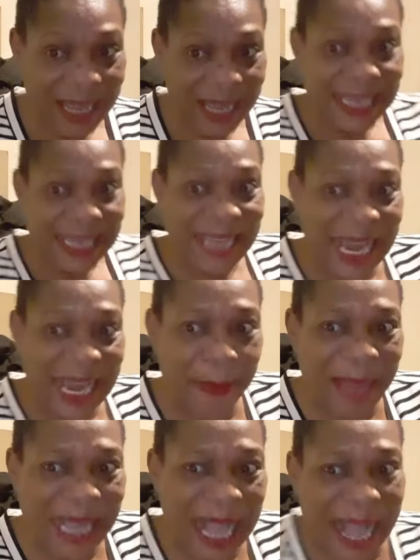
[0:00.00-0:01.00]
Then
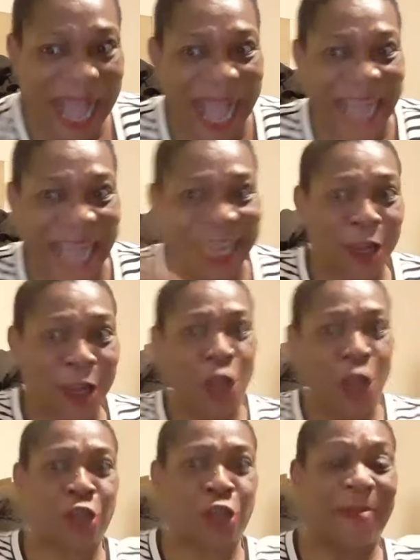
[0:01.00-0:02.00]
they make an
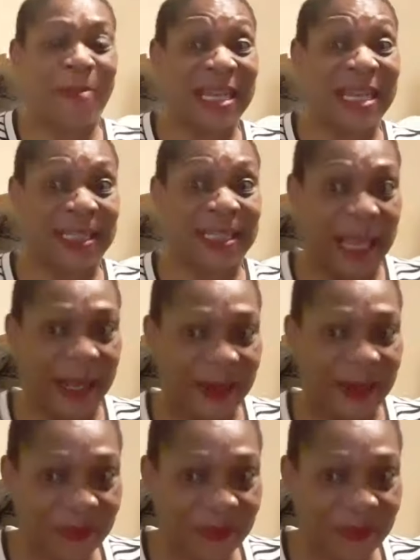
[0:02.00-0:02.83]
agriculture minister.